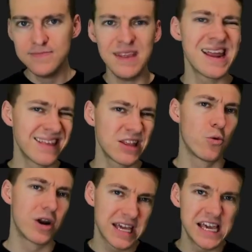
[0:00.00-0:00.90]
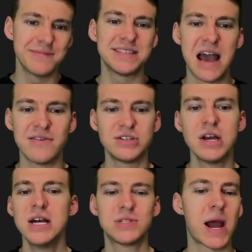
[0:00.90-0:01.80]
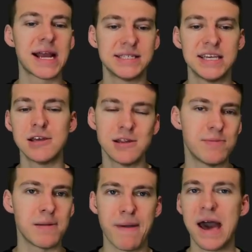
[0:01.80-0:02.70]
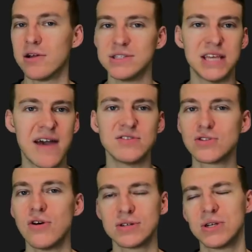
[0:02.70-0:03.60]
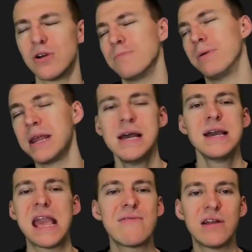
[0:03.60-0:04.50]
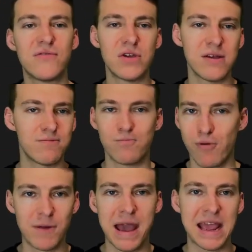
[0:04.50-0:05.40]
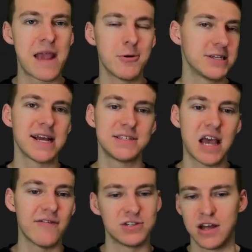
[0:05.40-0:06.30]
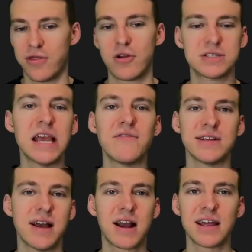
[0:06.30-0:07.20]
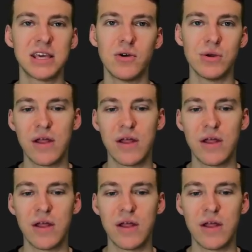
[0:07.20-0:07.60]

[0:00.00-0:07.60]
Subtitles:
I think they'll want to keep Savage. So I could see it being Battle and Savage long term. But even if you bring back Amos and Savage, a third safety is not going to kill you.